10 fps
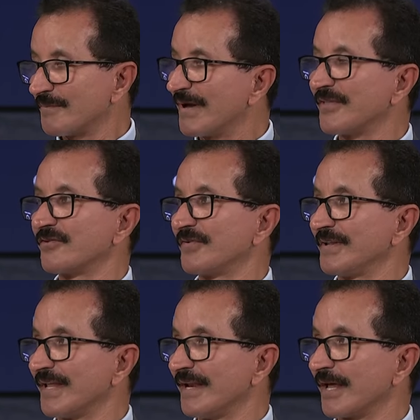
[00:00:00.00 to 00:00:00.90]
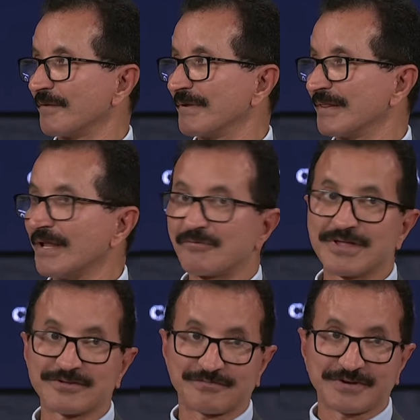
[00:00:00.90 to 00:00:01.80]
by this free trade agreement. Now,
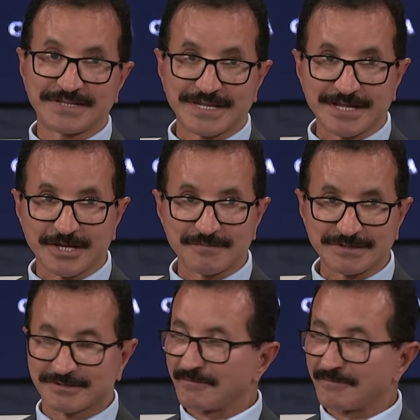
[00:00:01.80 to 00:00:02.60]
there is a free trade agreement.